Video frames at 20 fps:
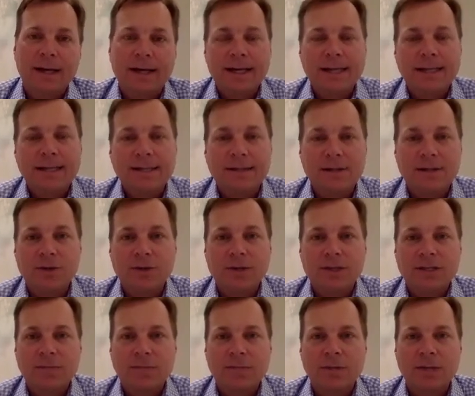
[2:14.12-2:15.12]
He's in the
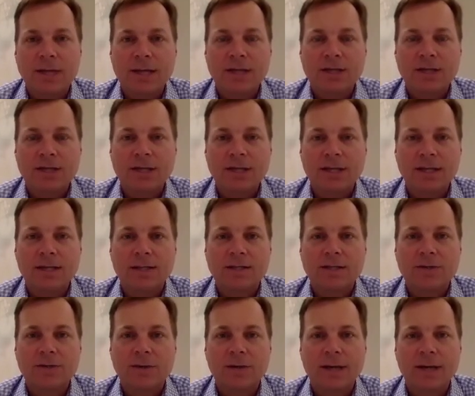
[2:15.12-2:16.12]
transportation
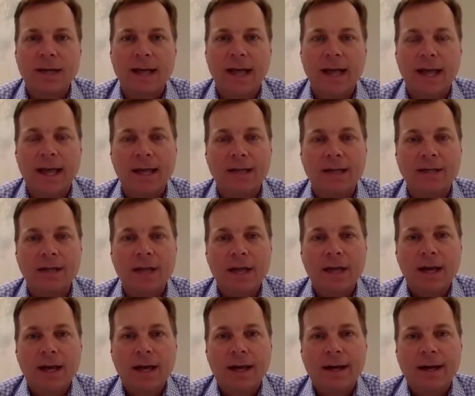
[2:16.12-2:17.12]
industry, and
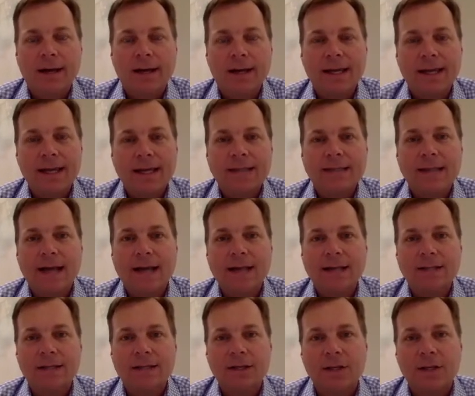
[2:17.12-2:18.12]
he's
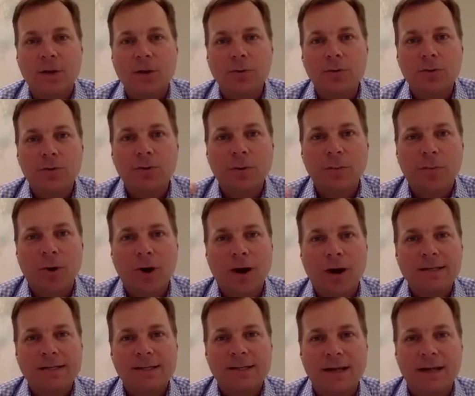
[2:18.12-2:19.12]
got to go through the
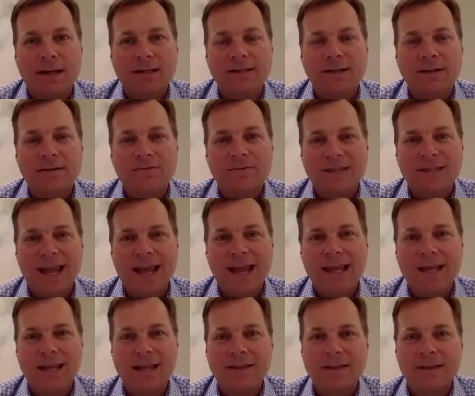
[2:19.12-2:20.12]
process of
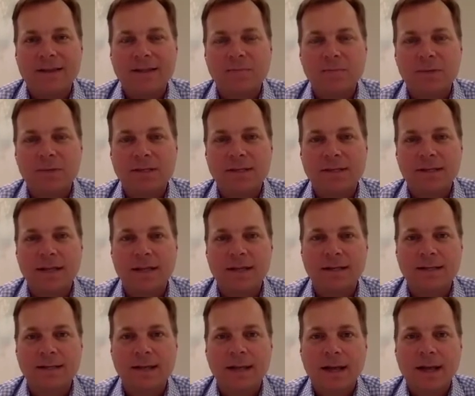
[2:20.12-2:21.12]
taking this
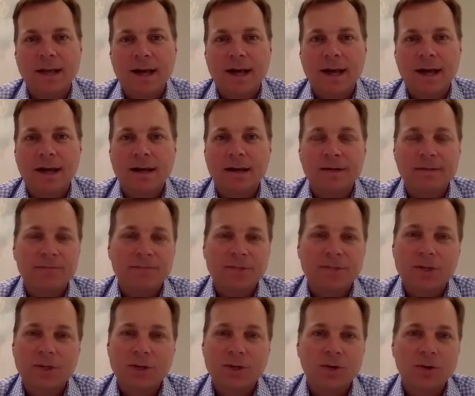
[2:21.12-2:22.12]
business
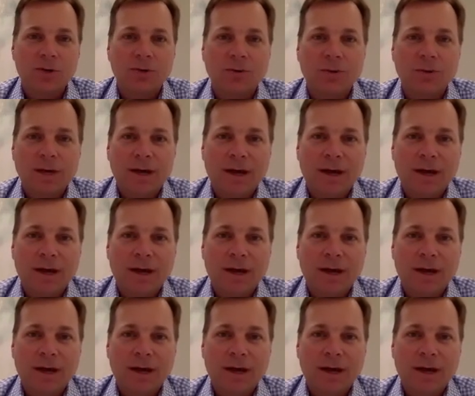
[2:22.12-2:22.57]
to